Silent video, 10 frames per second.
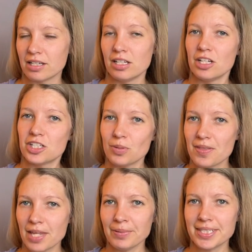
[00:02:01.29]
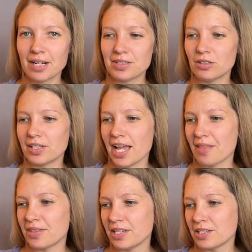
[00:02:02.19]
So I then went down to look
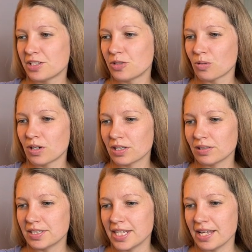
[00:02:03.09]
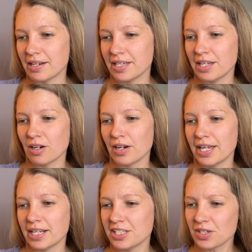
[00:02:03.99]
at the historical data here,
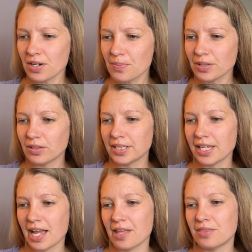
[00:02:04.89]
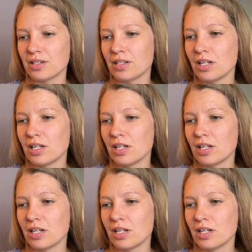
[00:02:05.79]
and I started by looking at the